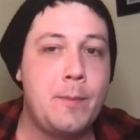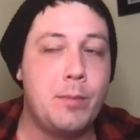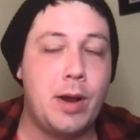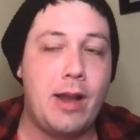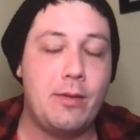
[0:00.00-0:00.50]

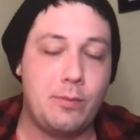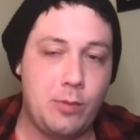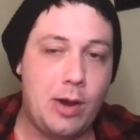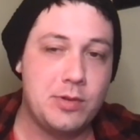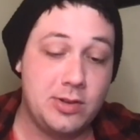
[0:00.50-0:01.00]
But
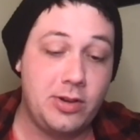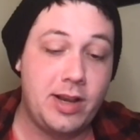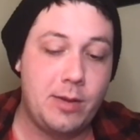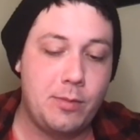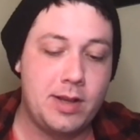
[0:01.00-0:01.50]
I was looking
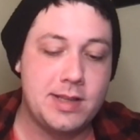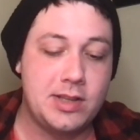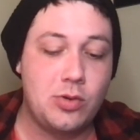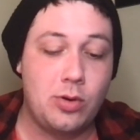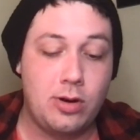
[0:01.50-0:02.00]
at him because I
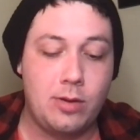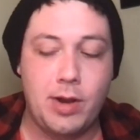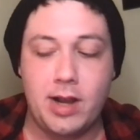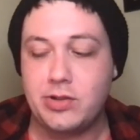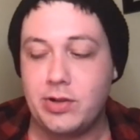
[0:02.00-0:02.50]
scored it on
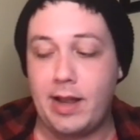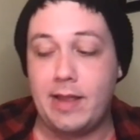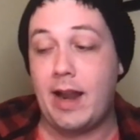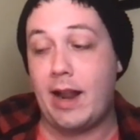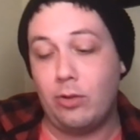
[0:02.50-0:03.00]
BoxRec,
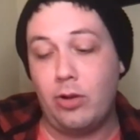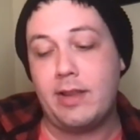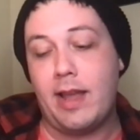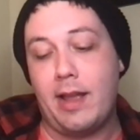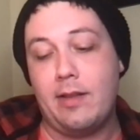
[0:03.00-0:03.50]
and then I
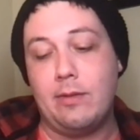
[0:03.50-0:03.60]
looked at